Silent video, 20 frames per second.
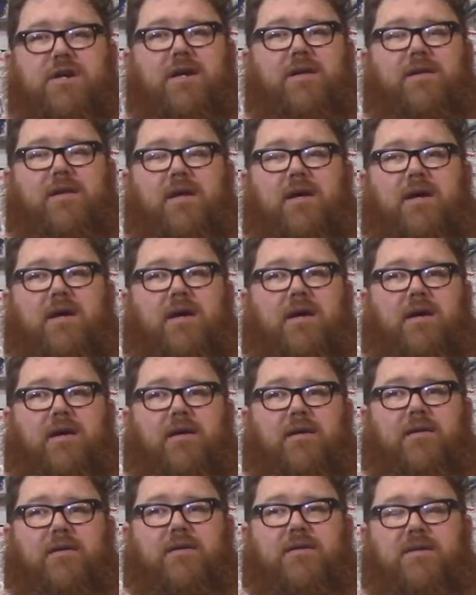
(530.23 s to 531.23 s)
and
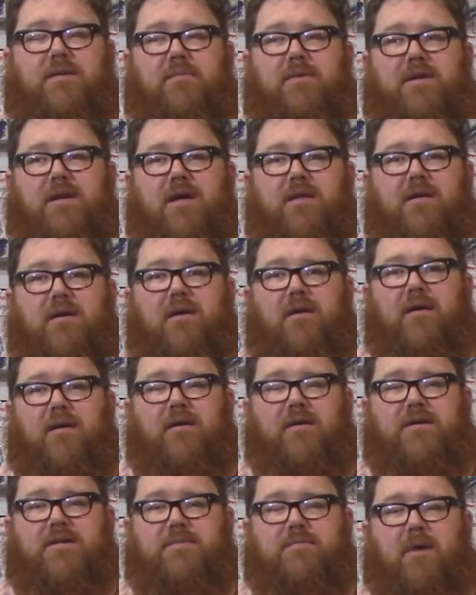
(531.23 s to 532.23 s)
some of the other
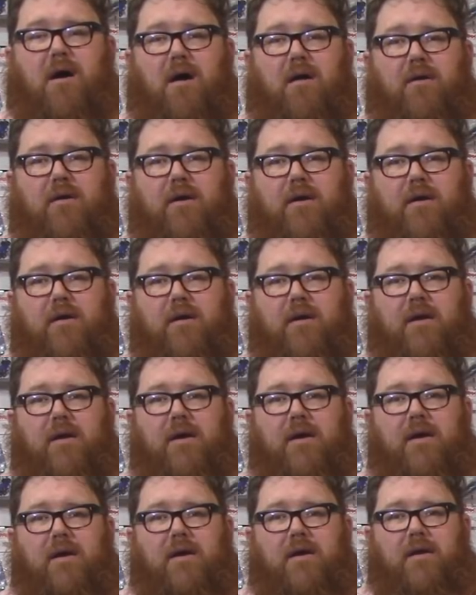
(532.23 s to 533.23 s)
smaller,
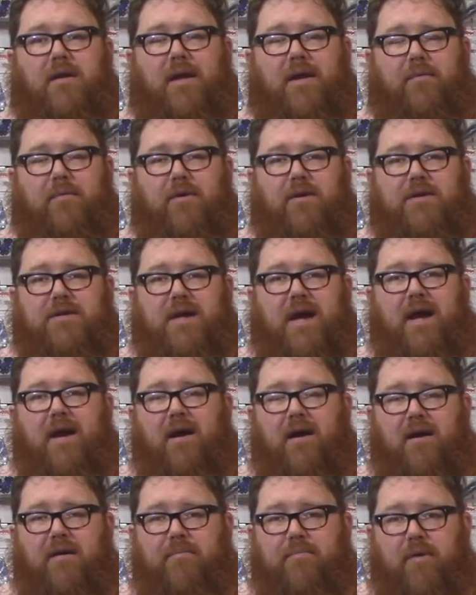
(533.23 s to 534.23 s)
like real
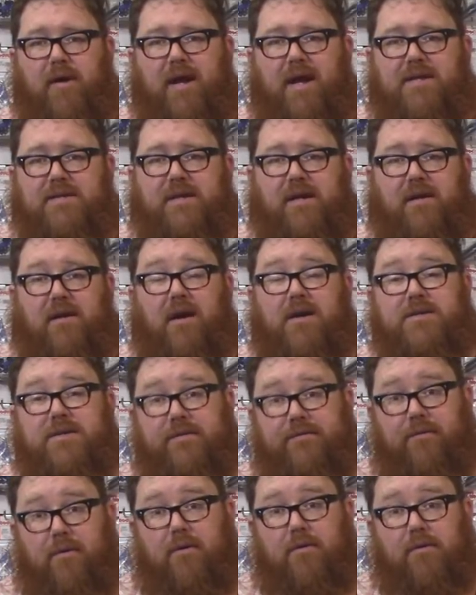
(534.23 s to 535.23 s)
diehard brands like
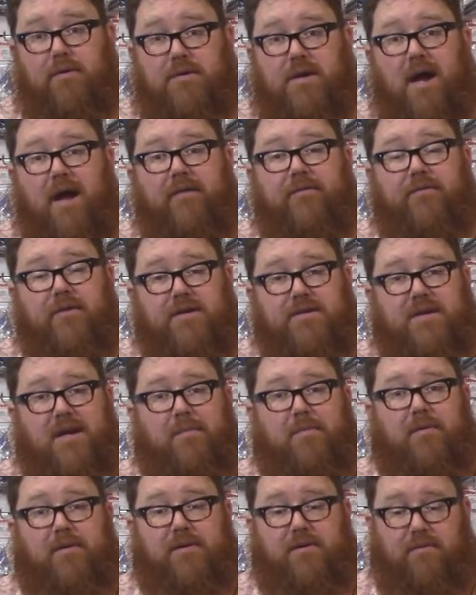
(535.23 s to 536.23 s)
RC four-wheel drive, for
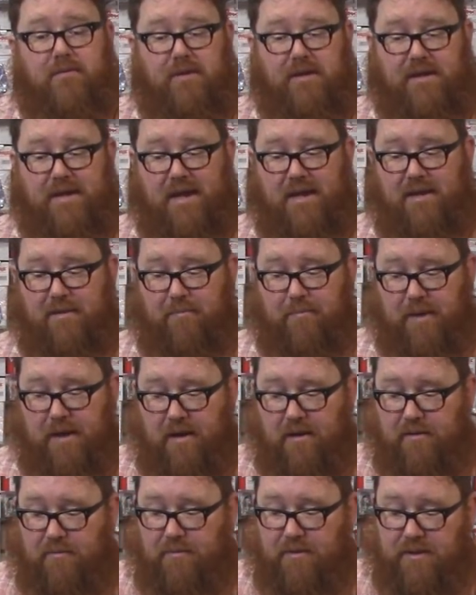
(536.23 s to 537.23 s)
example. You really can't
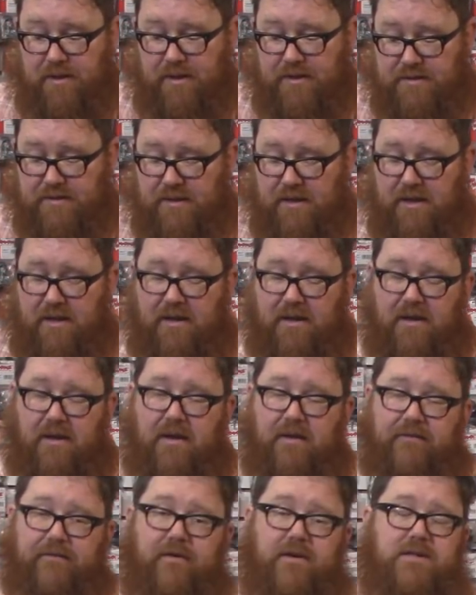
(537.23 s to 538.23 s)
compare them to this.
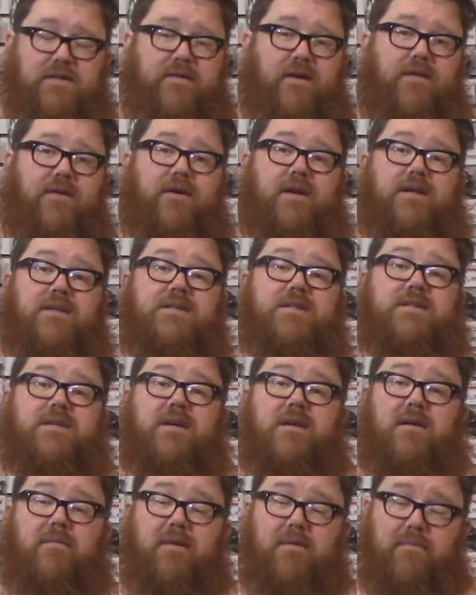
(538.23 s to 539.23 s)
First of all, they're
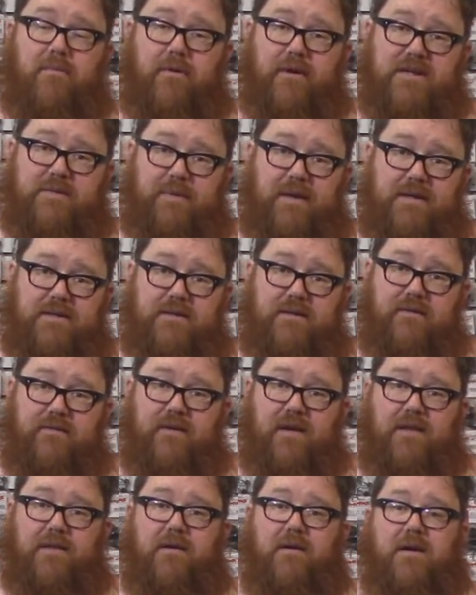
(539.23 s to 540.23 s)
considerably more
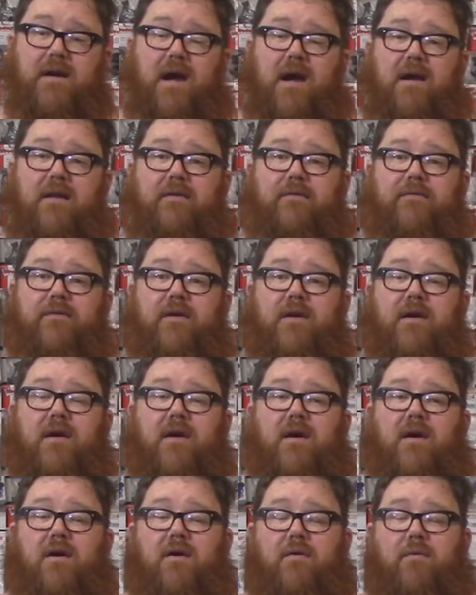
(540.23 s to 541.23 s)
expensive, and they're kind of
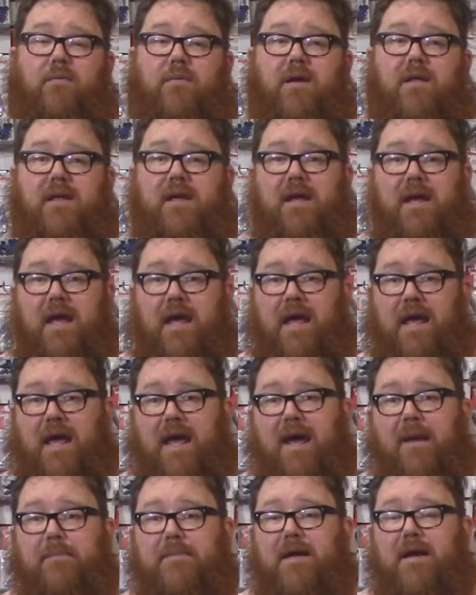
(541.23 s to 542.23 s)
really
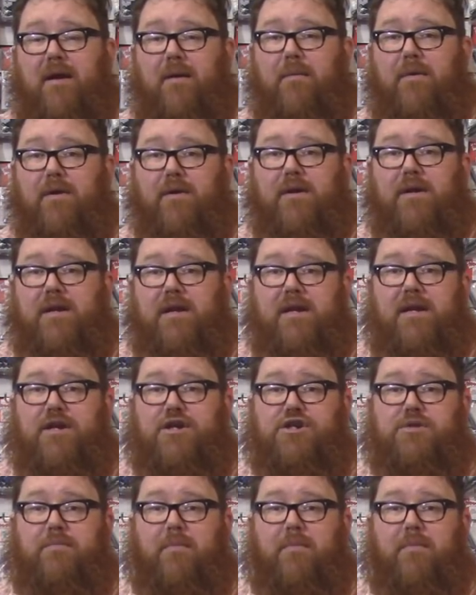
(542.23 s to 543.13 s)
aimed at a real niche